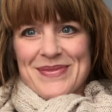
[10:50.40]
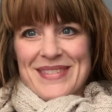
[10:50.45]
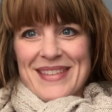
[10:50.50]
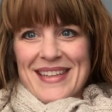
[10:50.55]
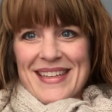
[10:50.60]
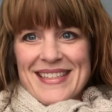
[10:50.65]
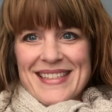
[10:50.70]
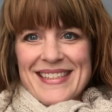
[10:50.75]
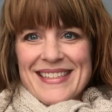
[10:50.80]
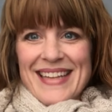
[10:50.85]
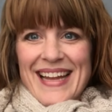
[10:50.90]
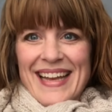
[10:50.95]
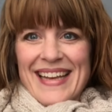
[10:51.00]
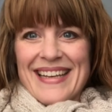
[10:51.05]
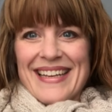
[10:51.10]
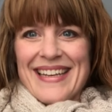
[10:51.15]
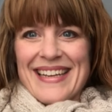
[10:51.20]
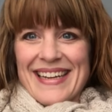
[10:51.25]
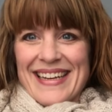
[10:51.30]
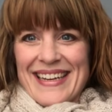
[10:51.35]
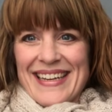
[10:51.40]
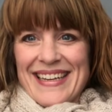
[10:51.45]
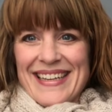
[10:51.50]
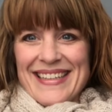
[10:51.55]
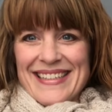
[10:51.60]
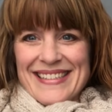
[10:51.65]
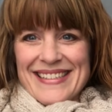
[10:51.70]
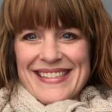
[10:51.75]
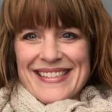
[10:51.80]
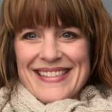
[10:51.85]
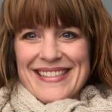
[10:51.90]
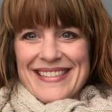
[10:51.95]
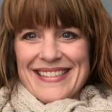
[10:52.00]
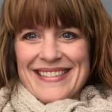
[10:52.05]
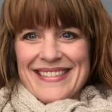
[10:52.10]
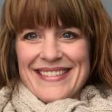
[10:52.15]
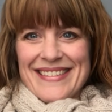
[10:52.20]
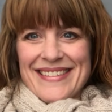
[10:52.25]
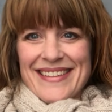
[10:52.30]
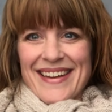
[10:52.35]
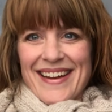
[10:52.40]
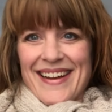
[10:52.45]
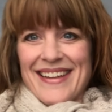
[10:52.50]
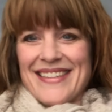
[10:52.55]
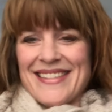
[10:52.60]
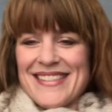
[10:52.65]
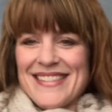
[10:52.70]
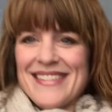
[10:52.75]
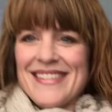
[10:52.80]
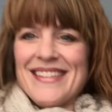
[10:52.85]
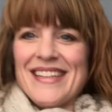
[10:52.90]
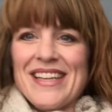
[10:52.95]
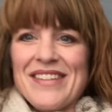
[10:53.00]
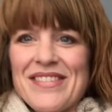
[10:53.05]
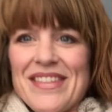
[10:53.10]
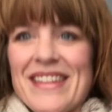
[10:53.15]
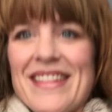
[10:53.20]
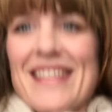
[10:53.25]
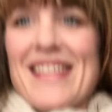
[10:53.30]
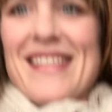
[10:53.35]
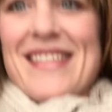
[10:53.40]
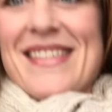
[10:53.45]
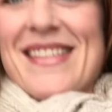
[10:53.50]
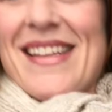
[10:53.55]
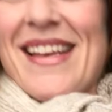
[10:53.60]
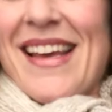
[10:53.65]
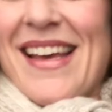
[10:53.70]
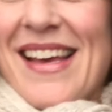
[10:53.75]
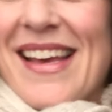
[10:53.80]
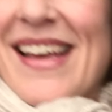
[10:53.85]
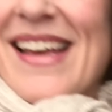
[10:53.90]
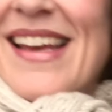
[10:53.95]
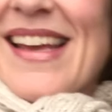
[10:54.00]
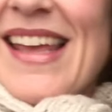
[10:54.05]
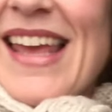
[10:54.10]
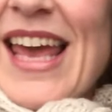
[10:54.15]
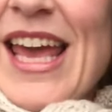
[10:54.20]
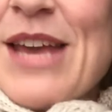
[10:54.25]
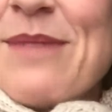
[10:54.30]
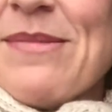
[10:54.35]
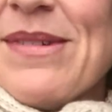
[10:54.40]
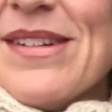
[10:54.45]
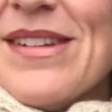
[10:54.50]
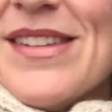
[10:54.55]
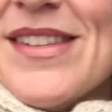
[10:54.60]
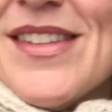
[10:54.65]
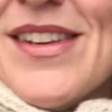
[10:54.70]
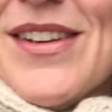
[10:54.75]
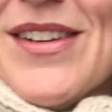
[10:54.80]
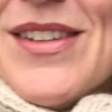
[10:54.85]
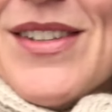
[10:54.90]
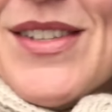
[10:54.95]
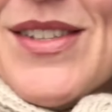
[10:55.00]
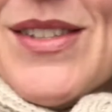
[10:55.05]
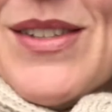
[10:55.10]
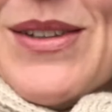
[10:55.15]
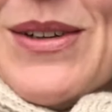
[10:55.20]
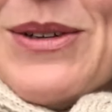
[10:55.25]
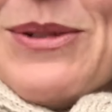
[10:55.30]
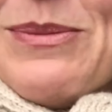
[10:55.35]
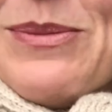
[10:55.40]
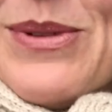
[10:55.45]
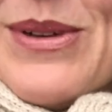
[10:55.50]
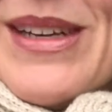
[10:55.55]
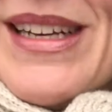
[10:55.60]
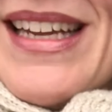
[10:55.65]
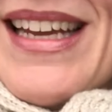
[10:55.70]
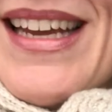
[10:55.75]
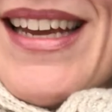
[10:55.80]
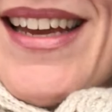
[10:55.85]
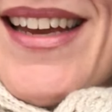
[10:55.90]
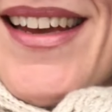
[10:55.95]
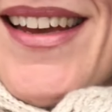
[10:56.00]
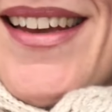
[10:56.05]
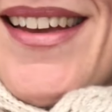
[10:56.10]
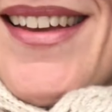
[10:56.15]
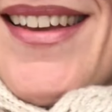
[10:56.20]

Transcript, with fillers: Isn't that nice? I just love it. These cables are so pretty.